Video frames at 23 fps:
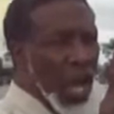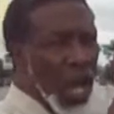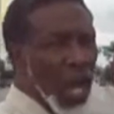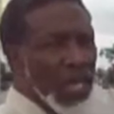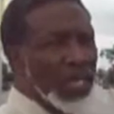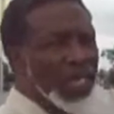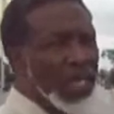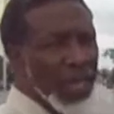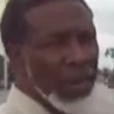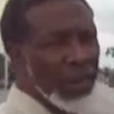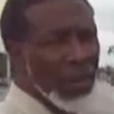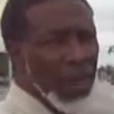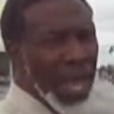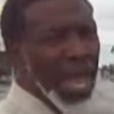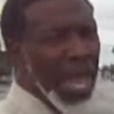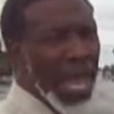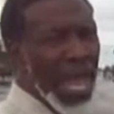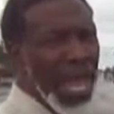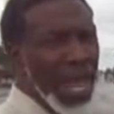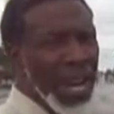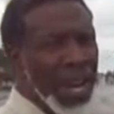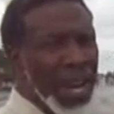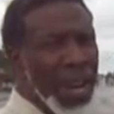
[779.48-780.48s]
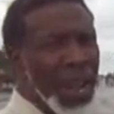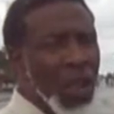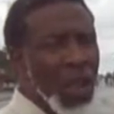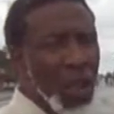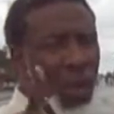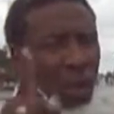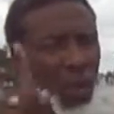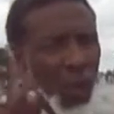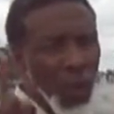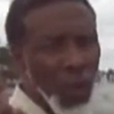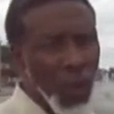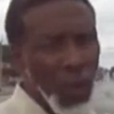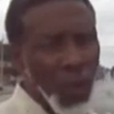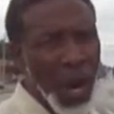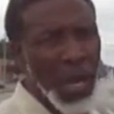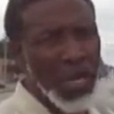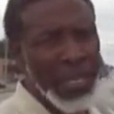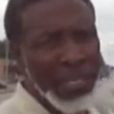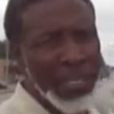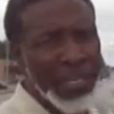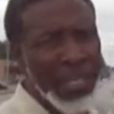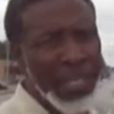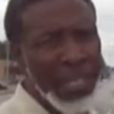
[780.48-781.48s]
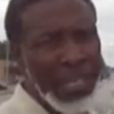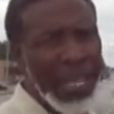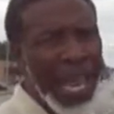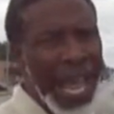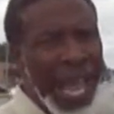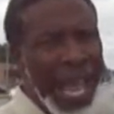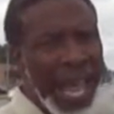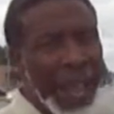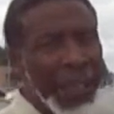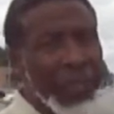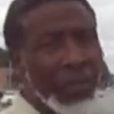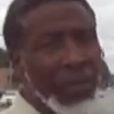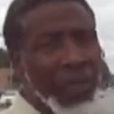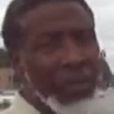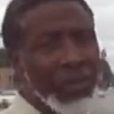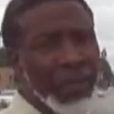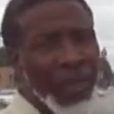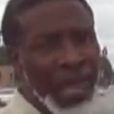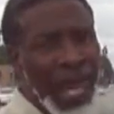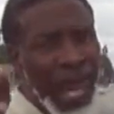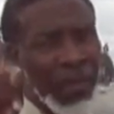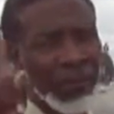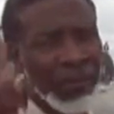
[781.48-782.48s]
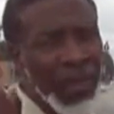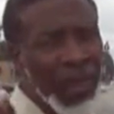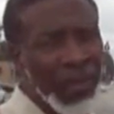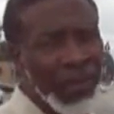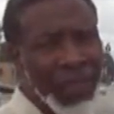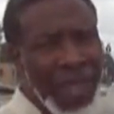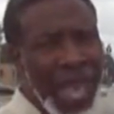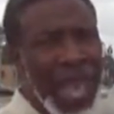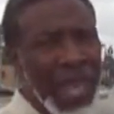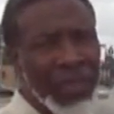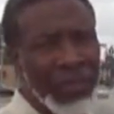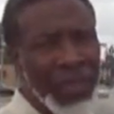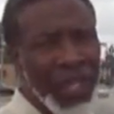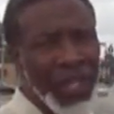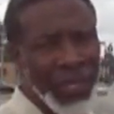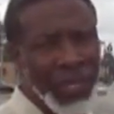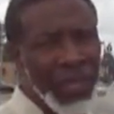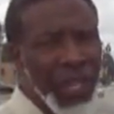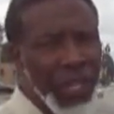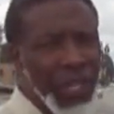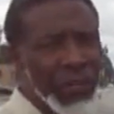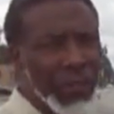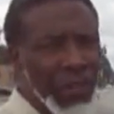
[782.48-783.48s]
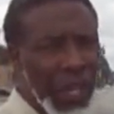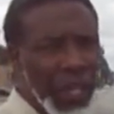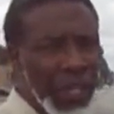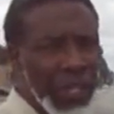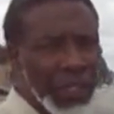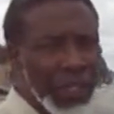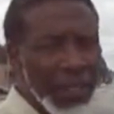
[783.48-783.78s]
unto man once to die, but after that, the judgment.